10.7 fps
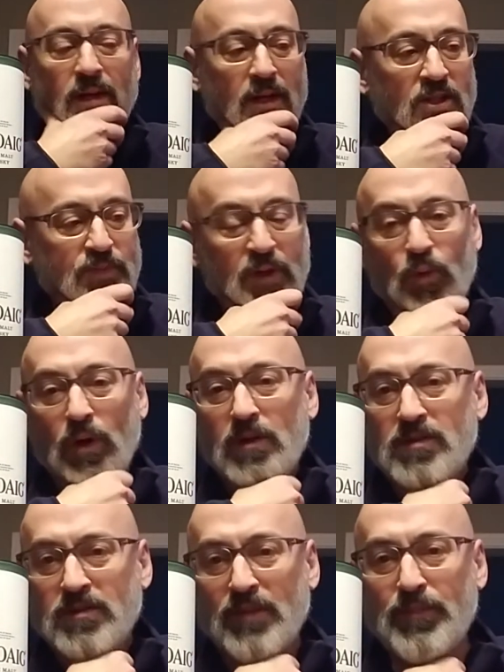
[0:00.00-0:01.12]
It's been a while
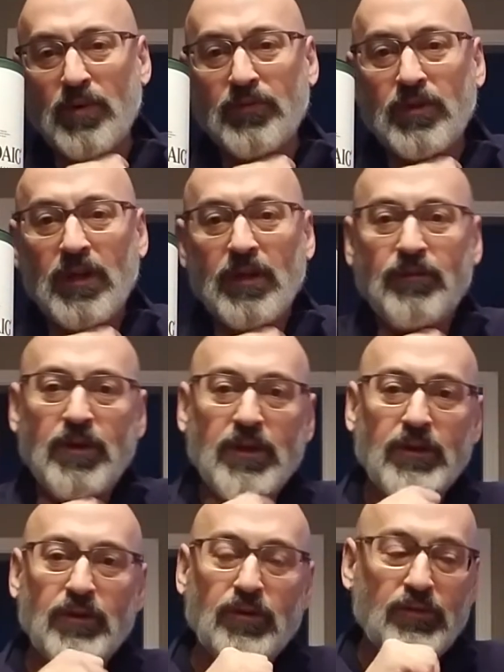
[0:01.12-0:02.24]
since I posted any
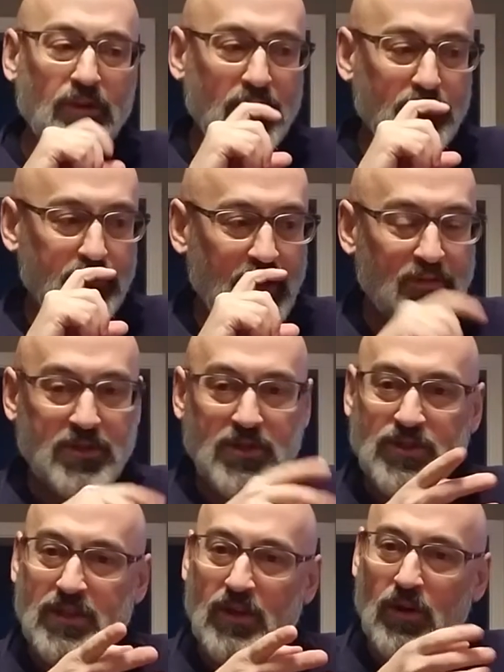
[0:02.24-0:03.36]
videos, ever since
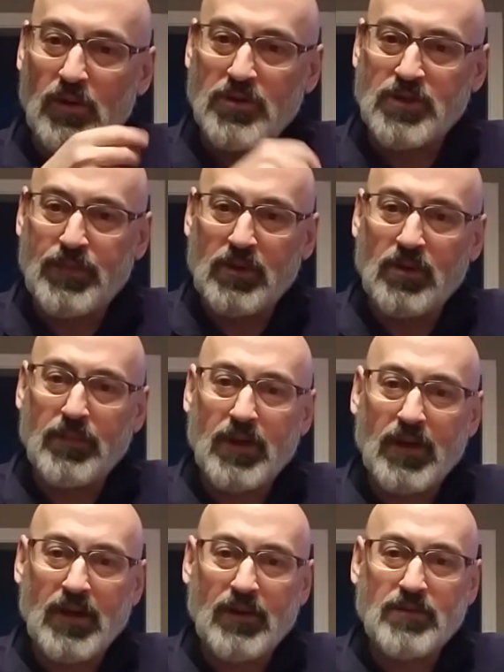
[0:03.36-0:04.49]
the oil spill in my
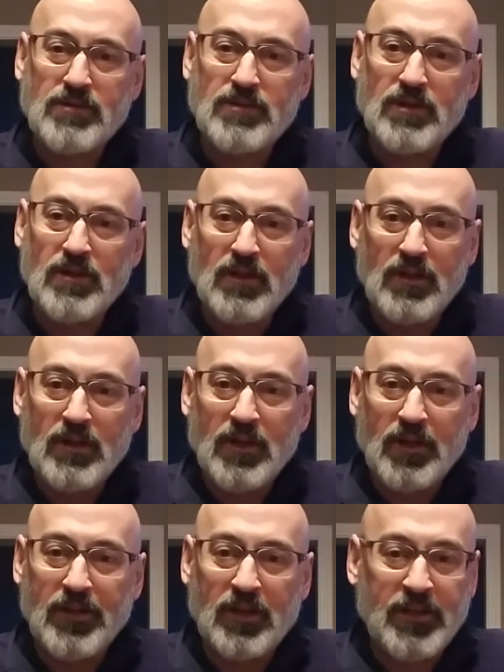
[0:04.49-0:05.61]
house
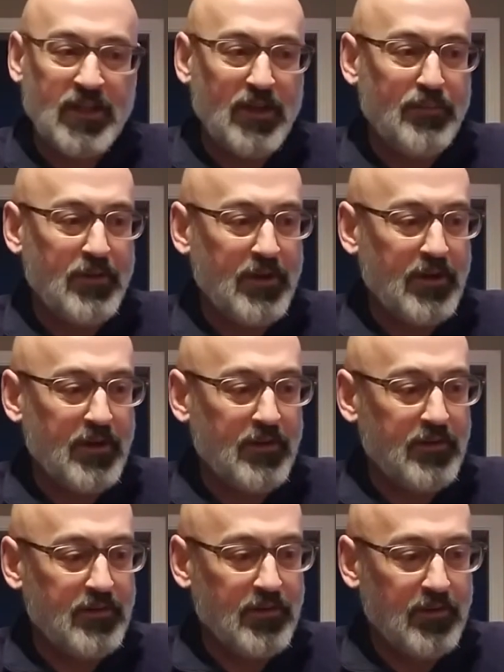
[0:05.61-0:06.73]
and the cleanup there
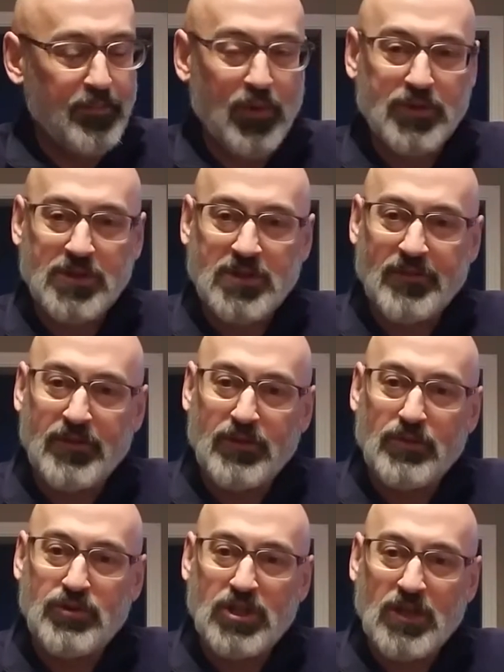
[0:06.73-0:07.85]
and the purchase of the new
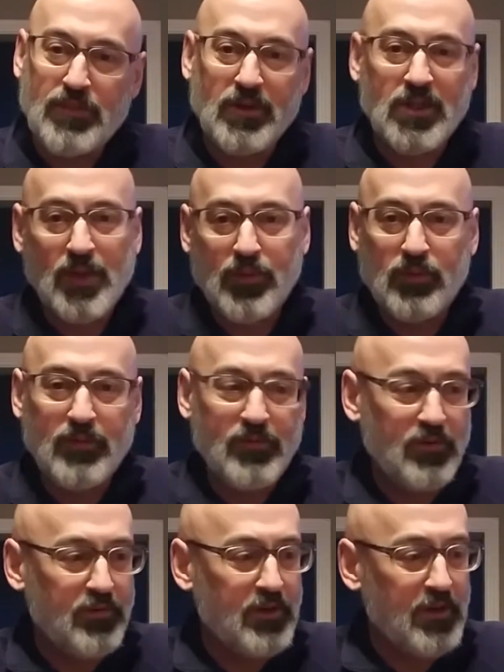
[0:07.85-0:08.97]
Jeep and a couple
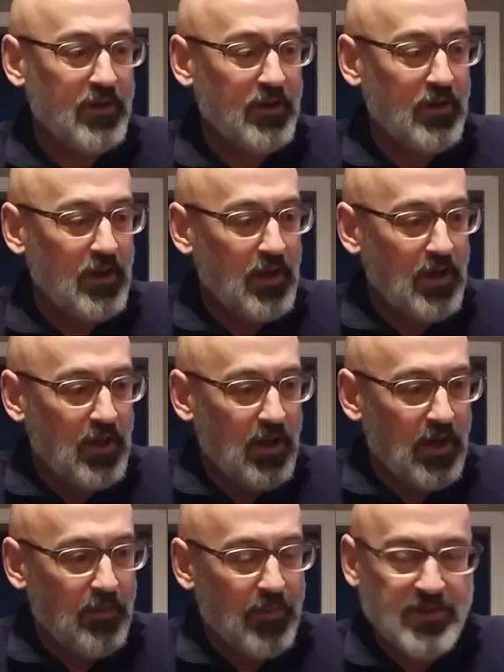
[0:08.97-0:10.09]
reviews there.
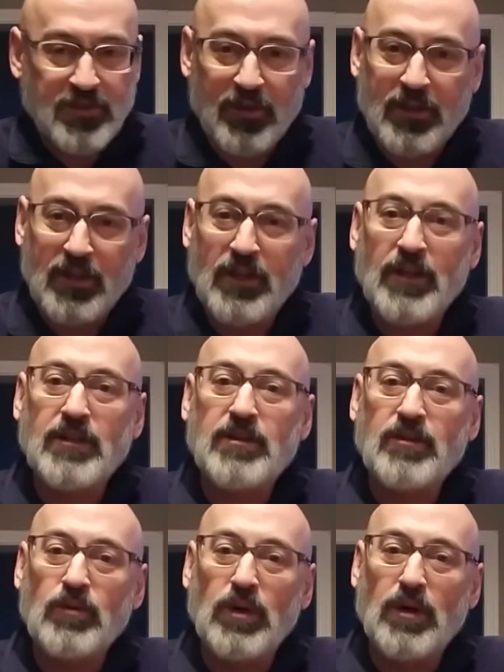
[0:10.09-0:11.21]
I started getting
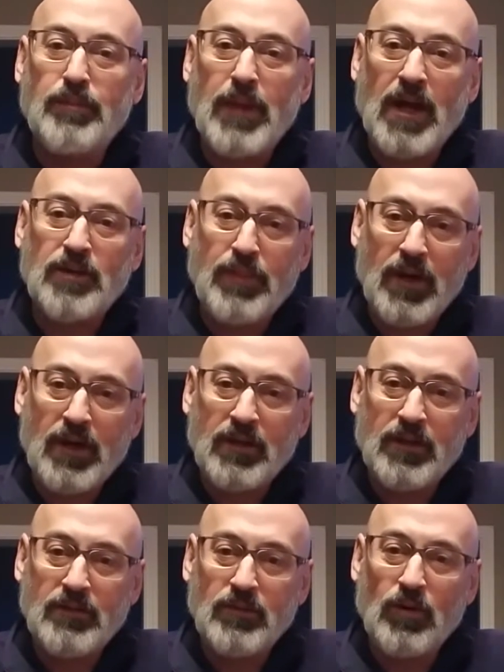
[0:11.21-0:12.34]
into
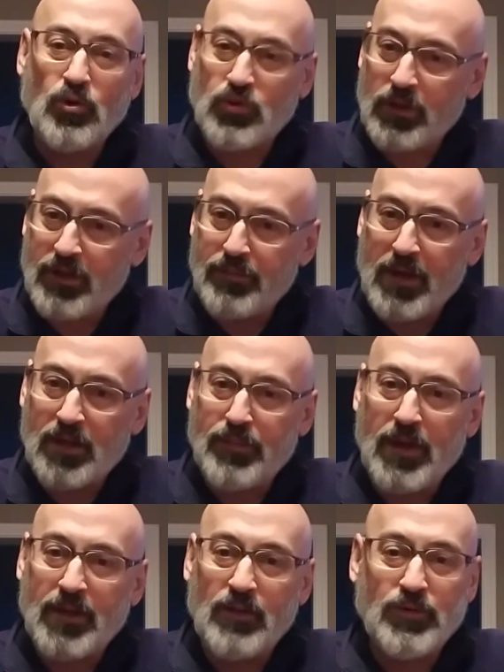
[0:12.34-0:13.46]
backpacking, ultralight
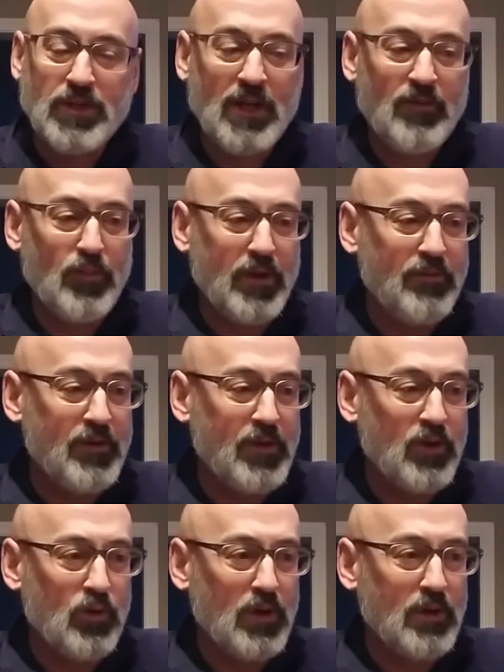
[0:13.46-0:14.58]
backpacking, which I haven't made a
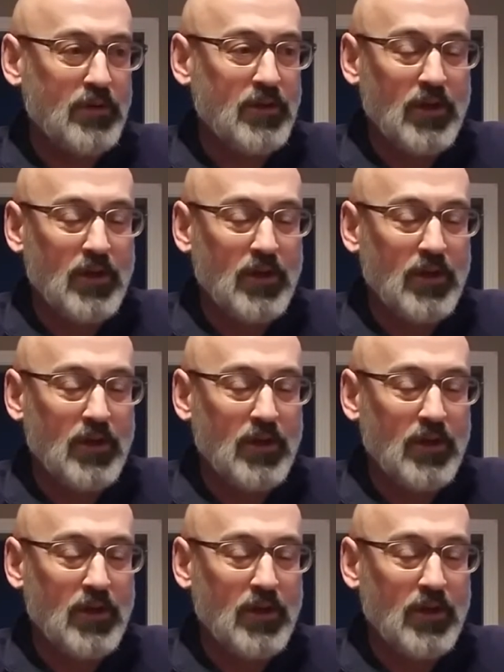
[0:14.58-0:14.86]
video on.